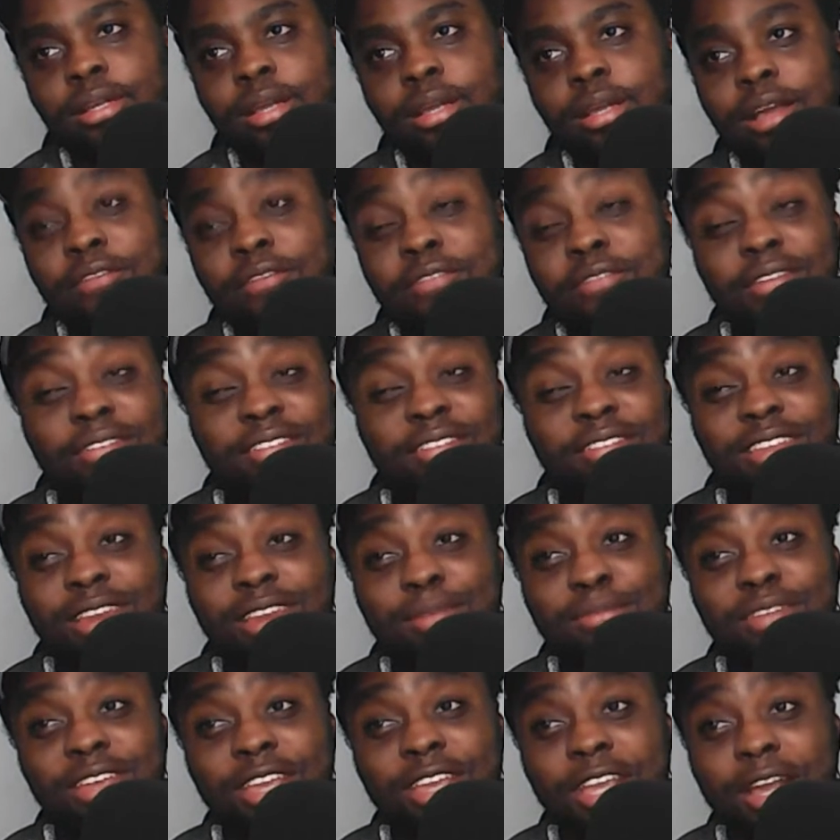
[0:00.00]
I've never seen
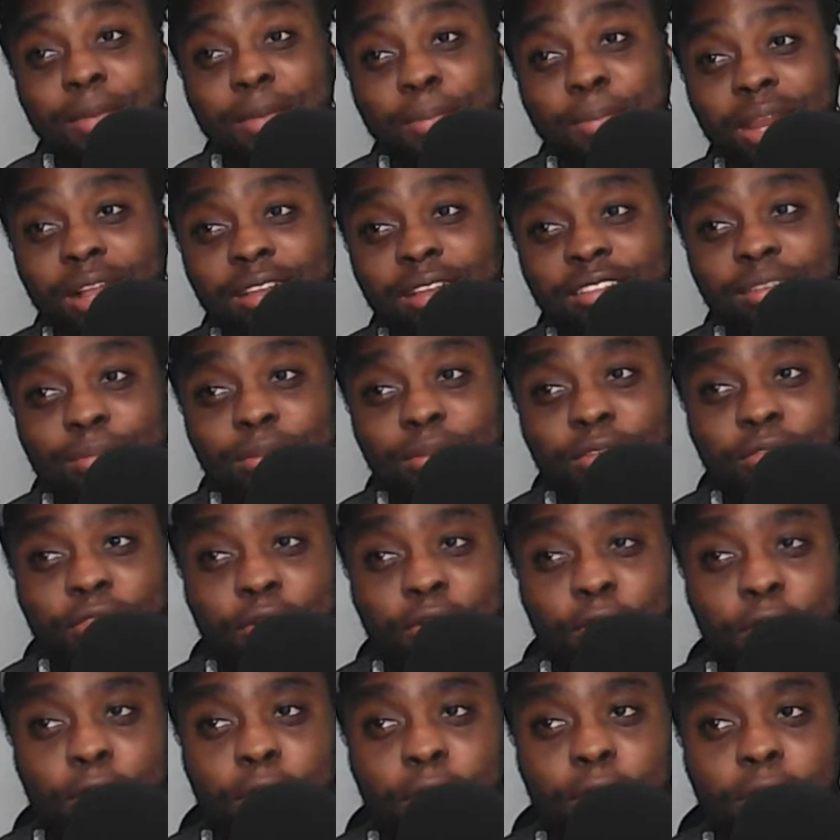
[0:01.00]
him taking a penalty
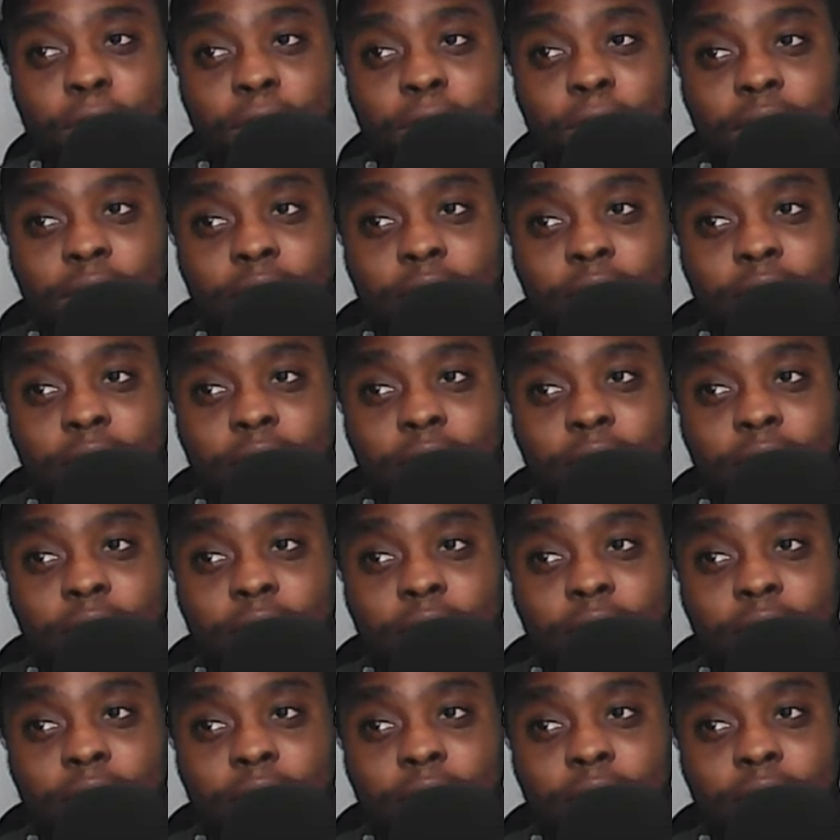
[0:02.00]
before.